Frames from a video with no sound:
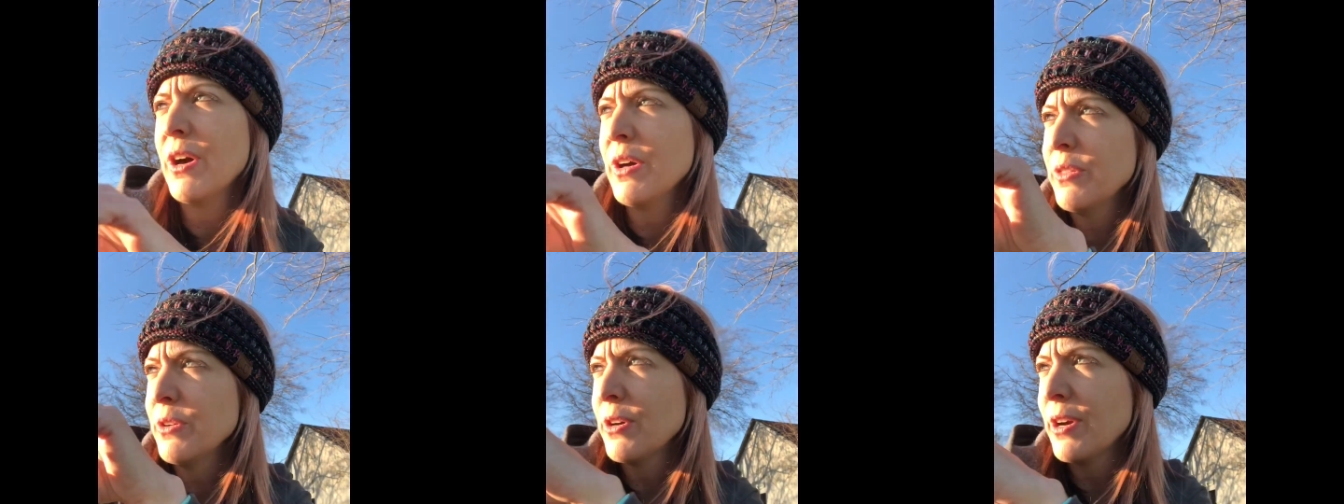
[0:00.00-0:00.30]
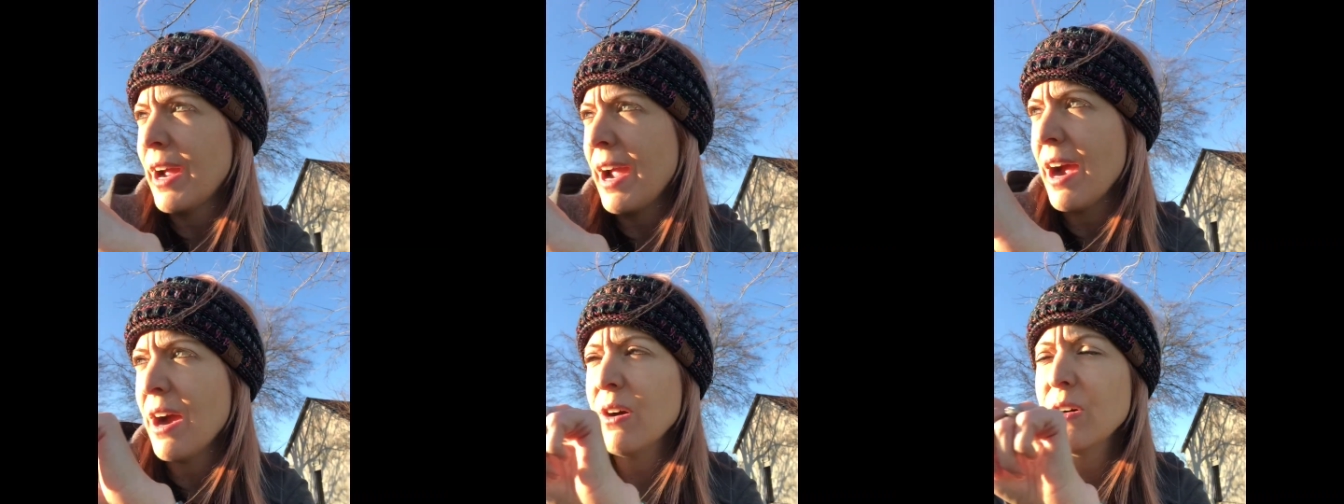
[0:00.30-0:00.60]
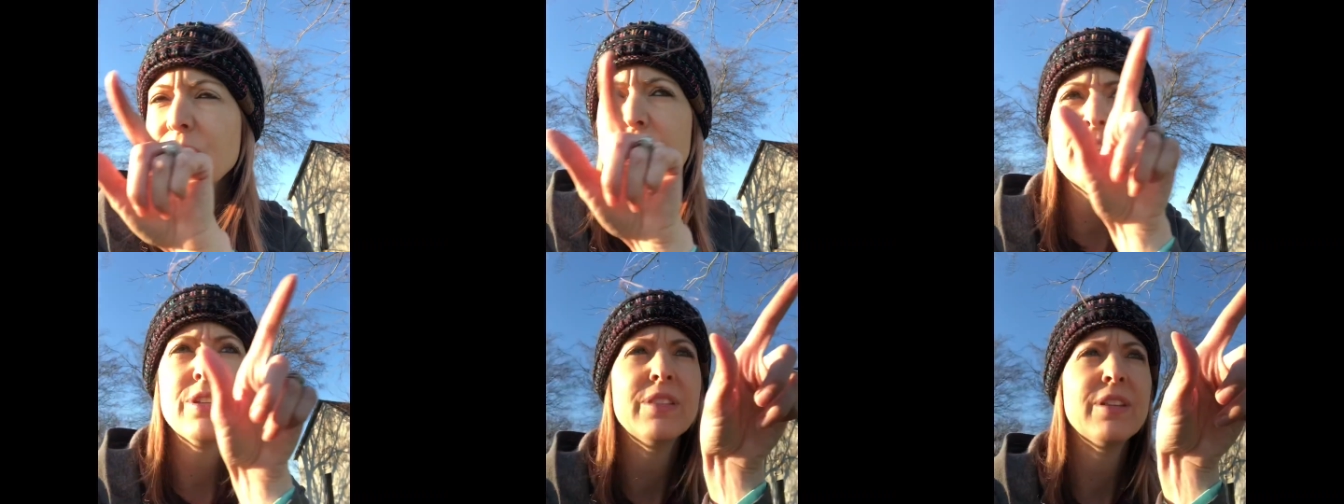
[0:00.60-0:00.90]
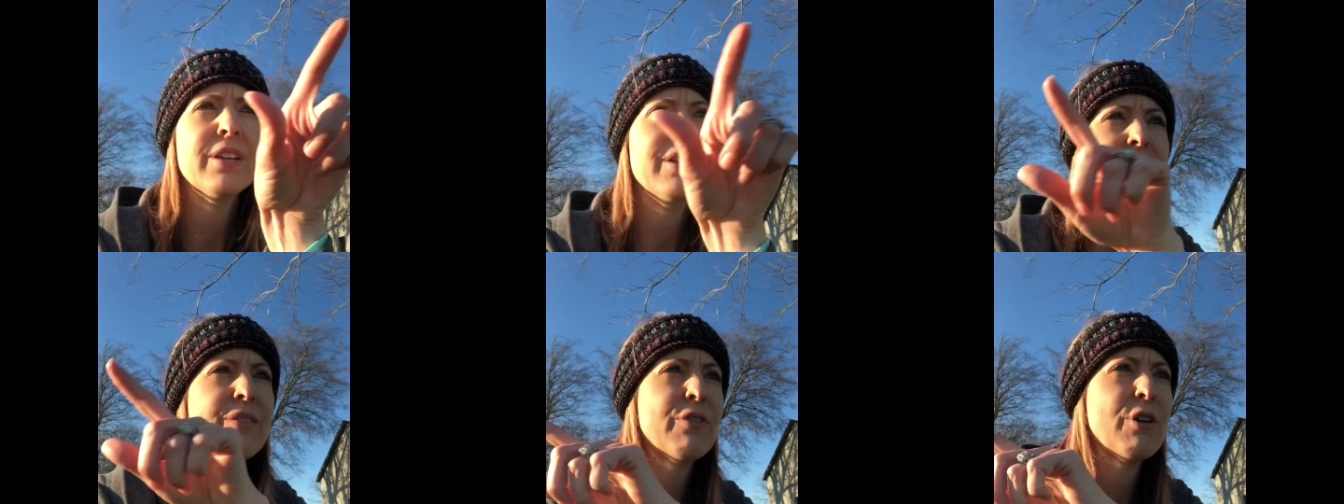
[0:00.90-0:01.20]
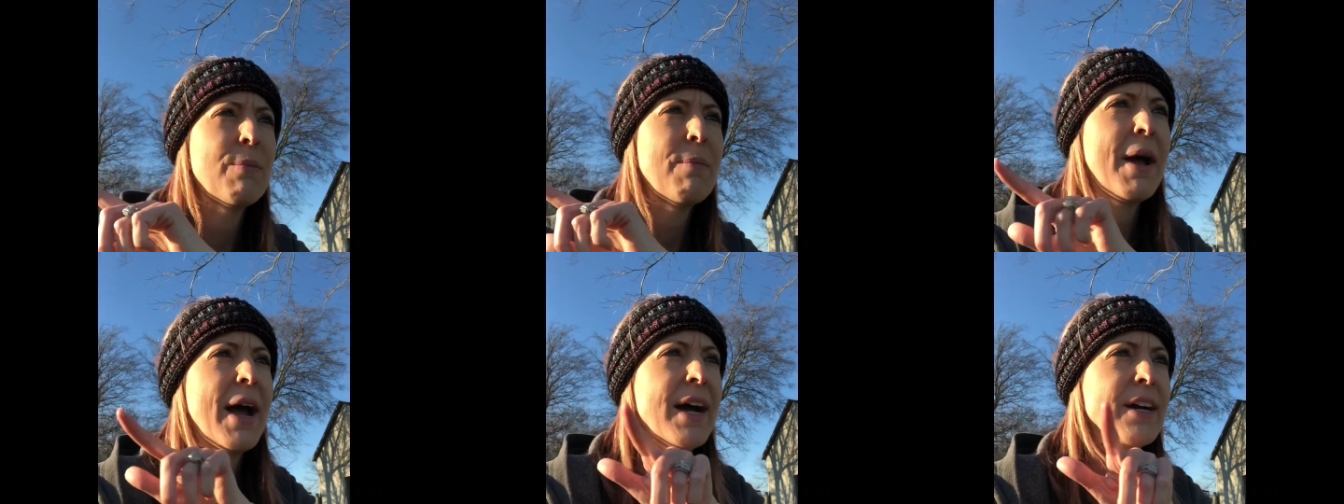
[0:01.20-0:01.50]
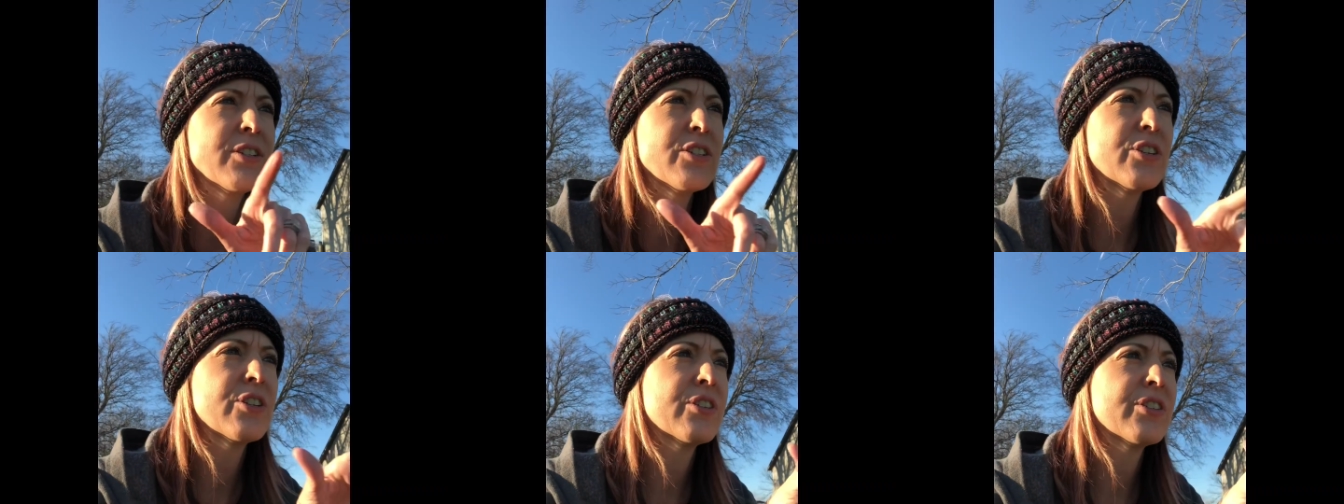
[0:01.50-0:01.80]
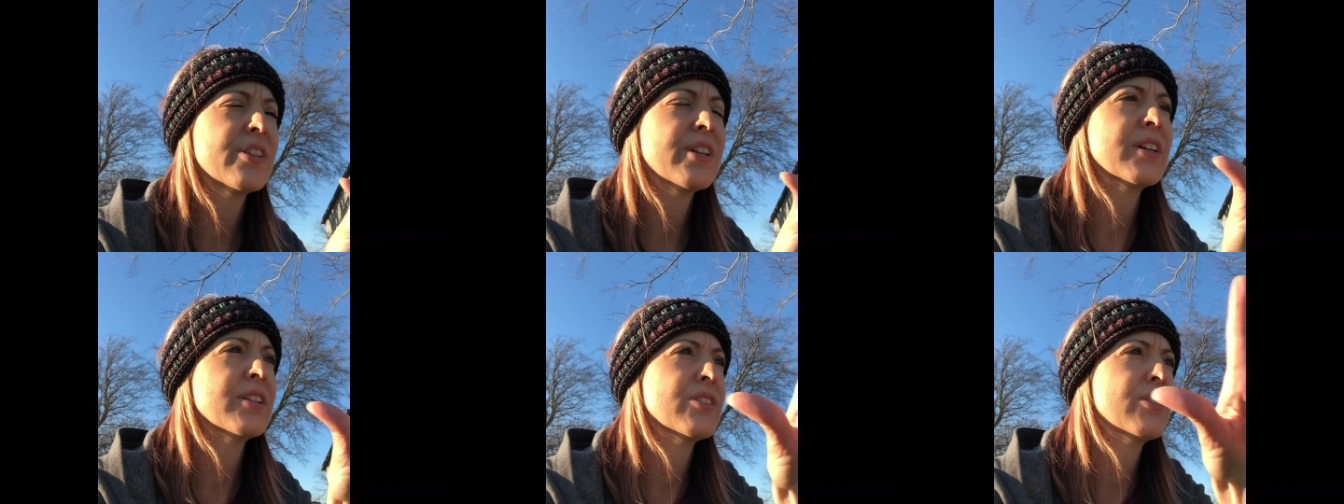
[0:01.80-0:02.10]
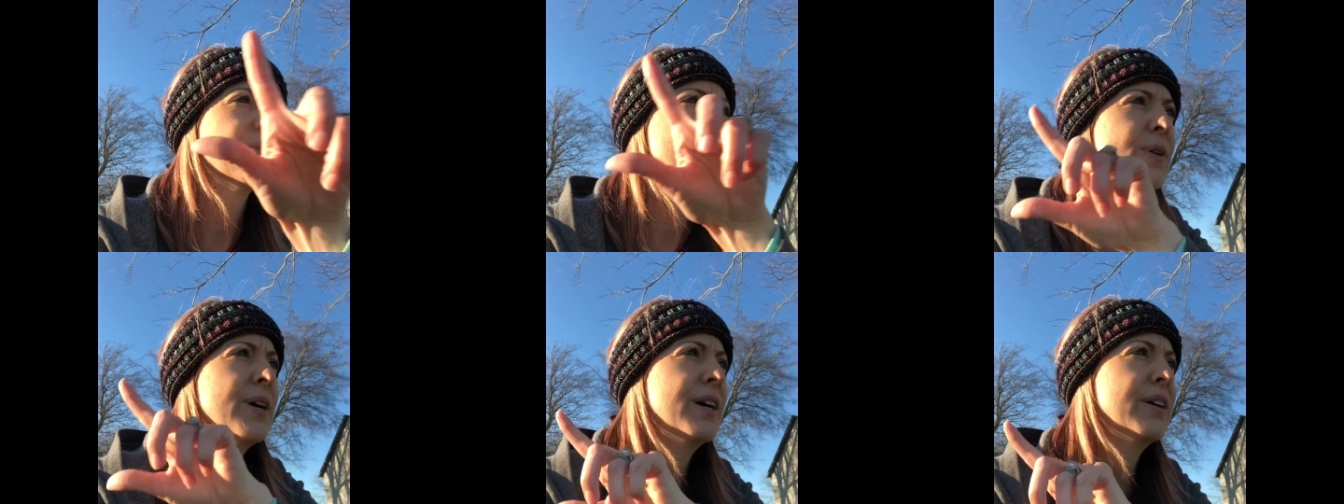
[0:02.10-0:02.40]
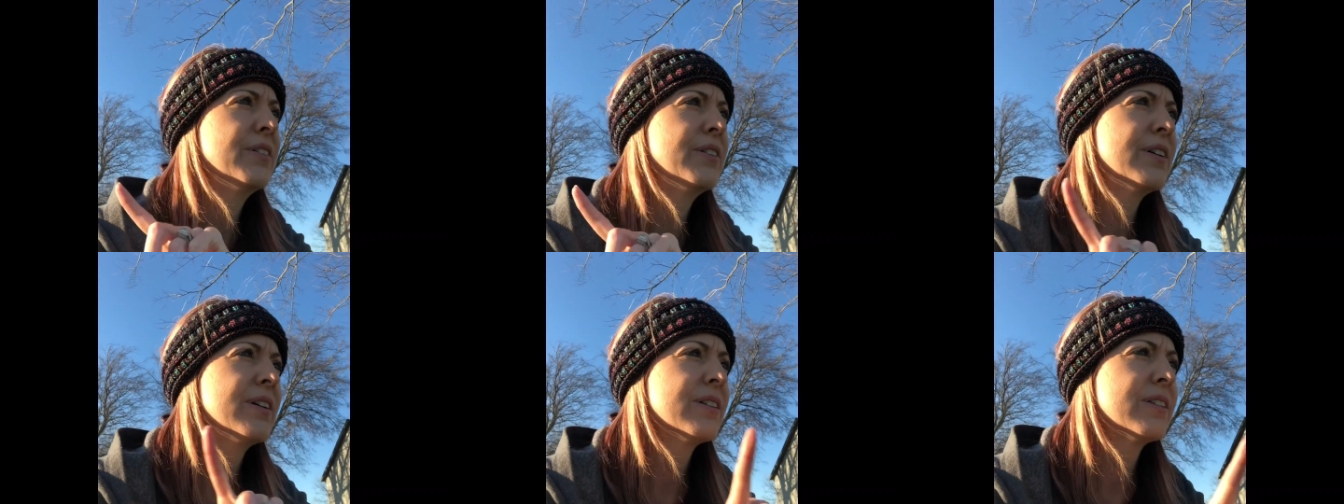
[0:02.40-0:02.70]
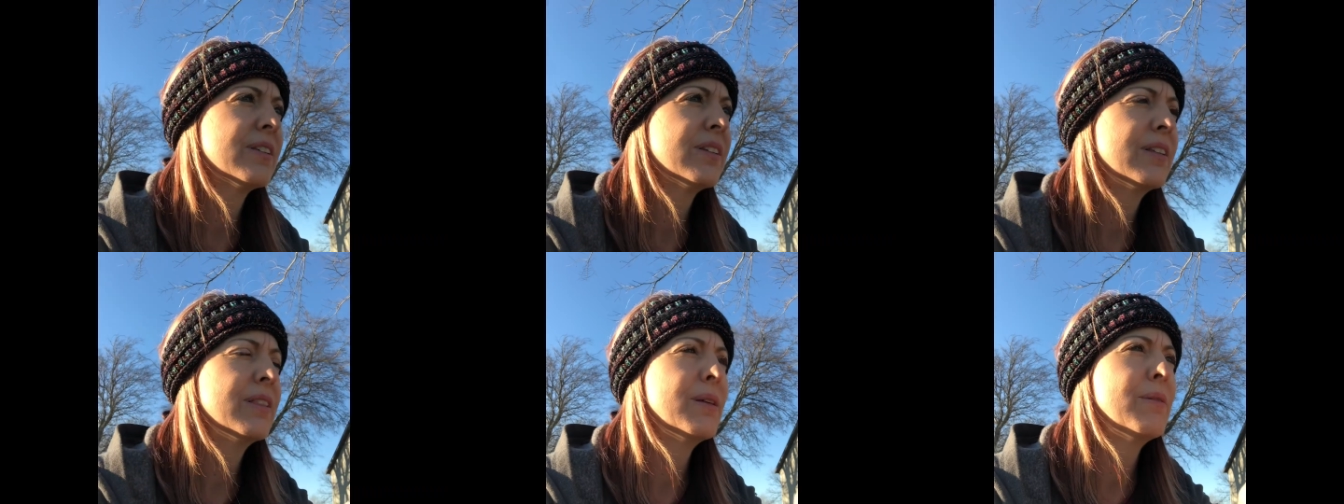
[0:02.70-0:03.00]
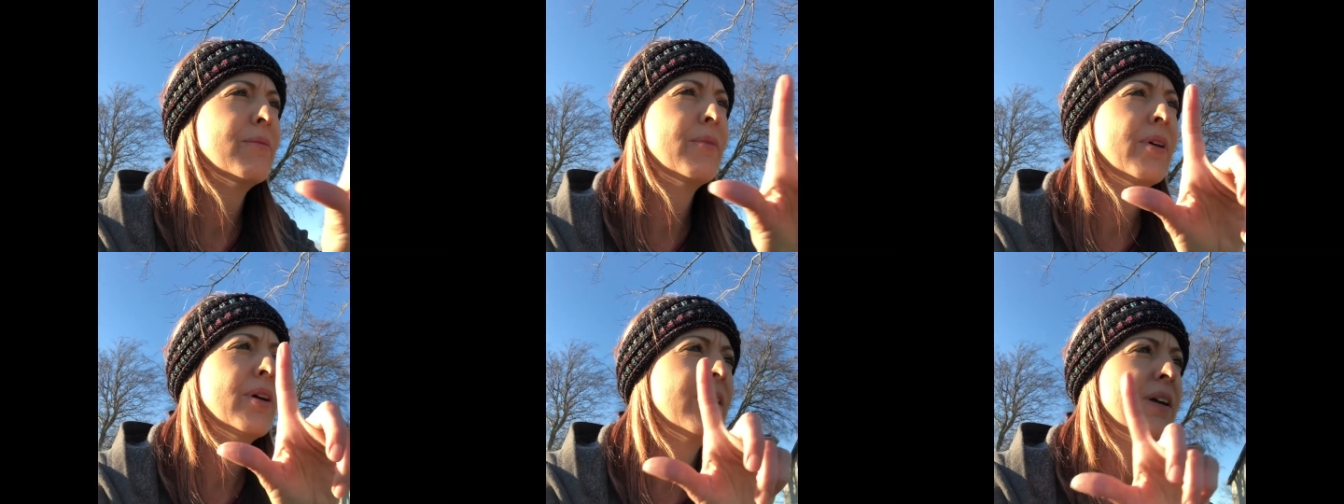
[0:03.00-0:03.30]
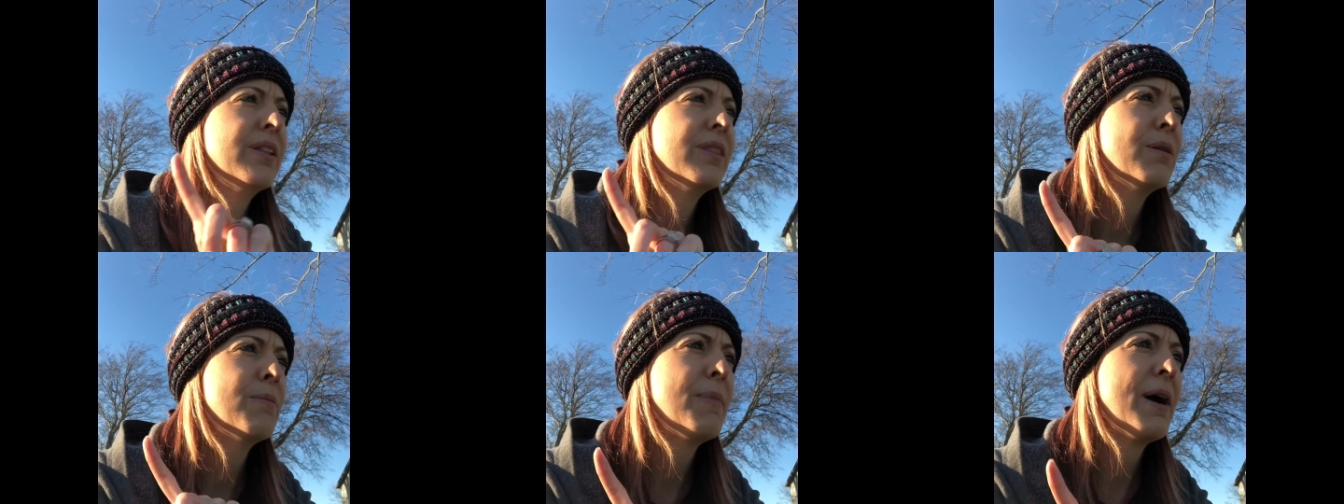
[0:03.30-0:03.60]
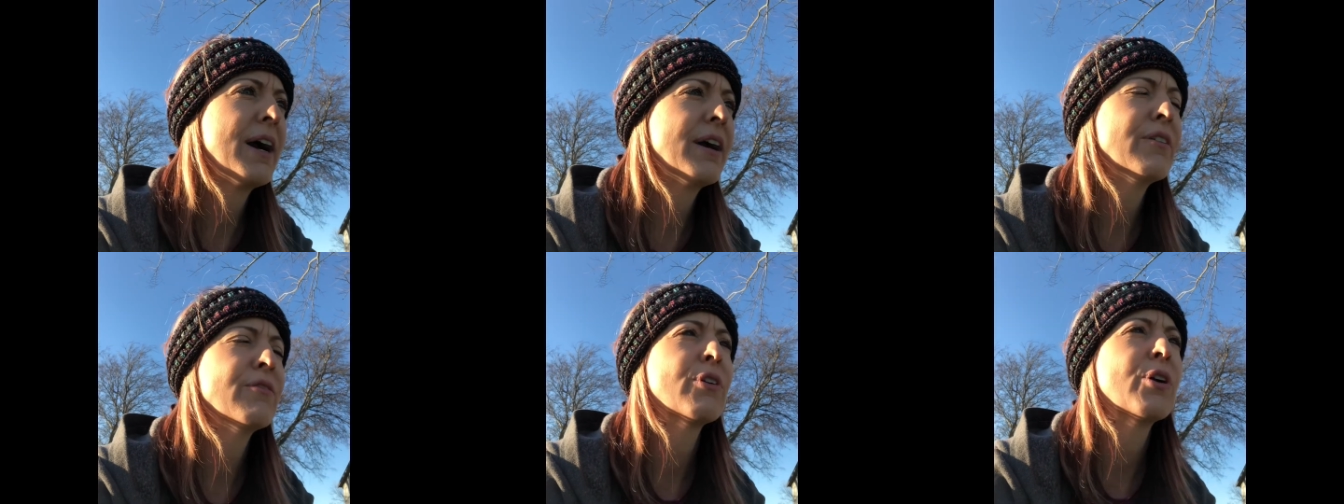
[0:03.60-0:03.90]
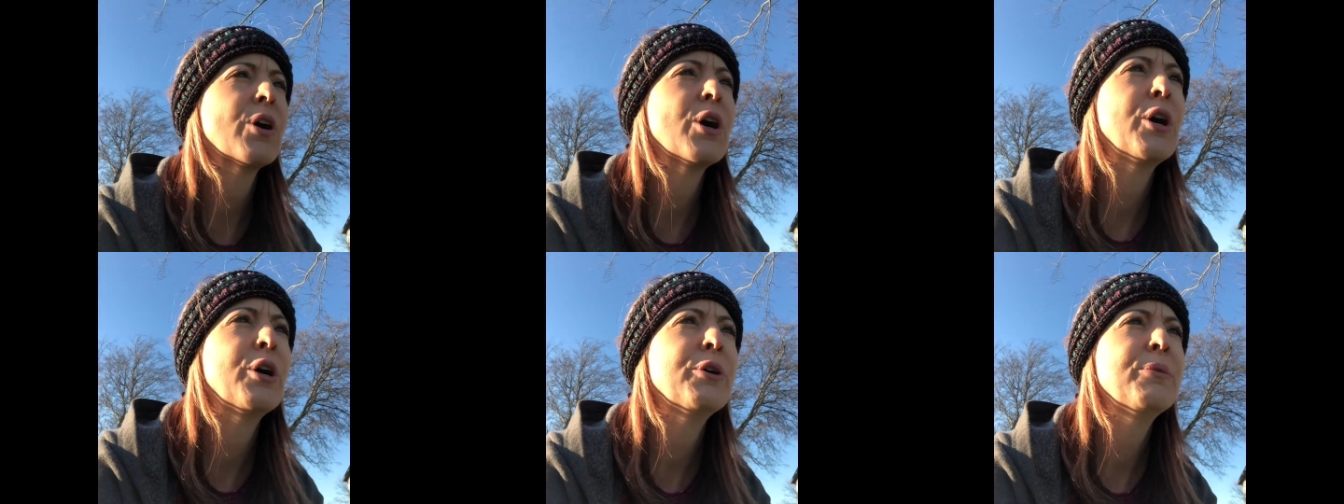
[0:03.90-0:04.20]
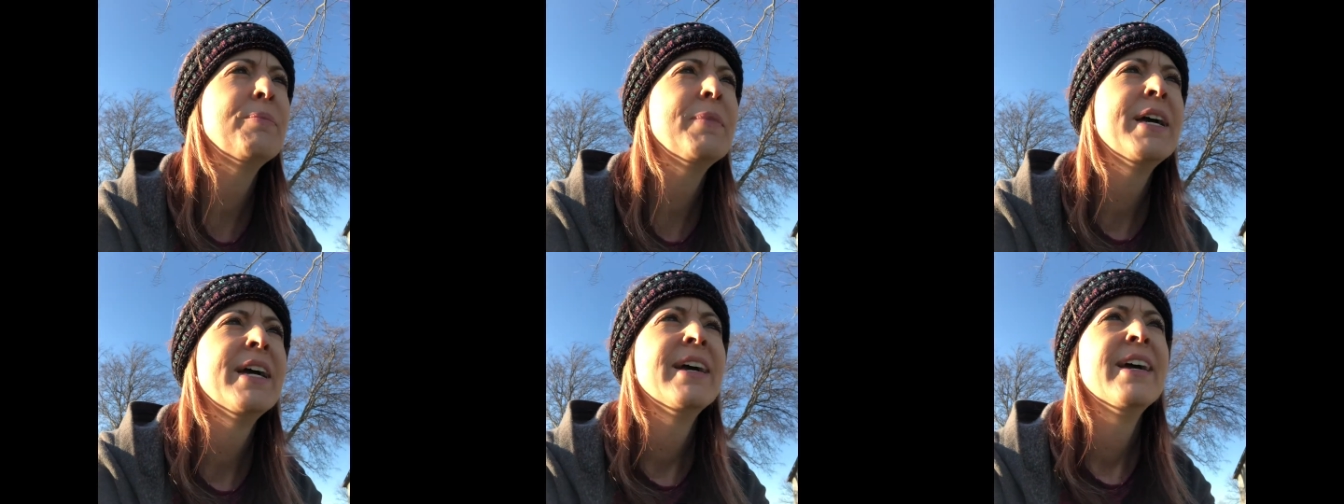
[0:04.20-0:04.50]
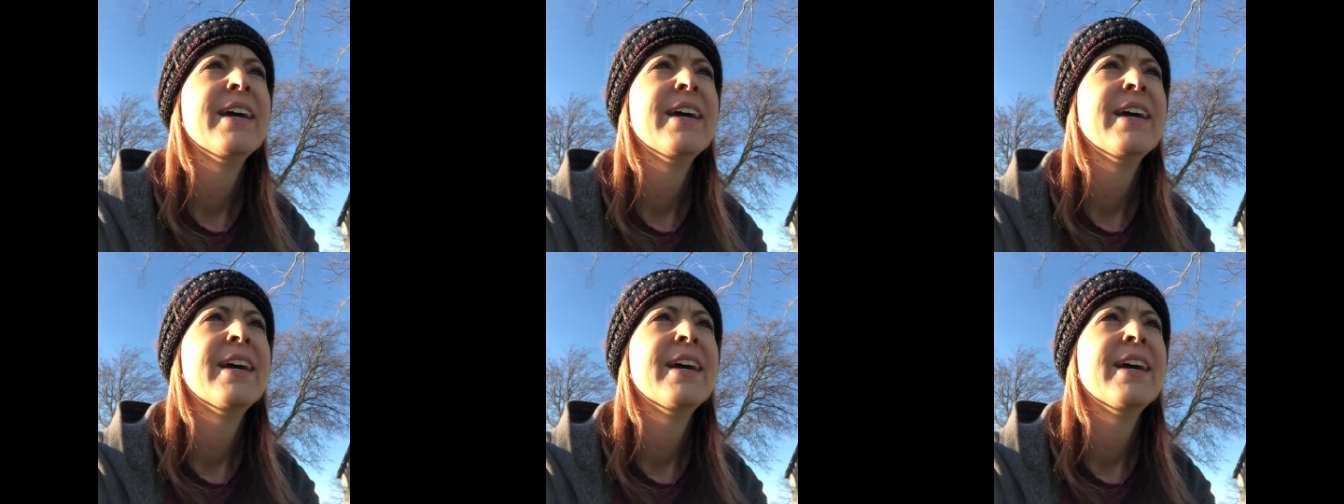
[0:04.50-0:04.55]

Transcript: other cows in the different pastures that surround us in the in the back of our home,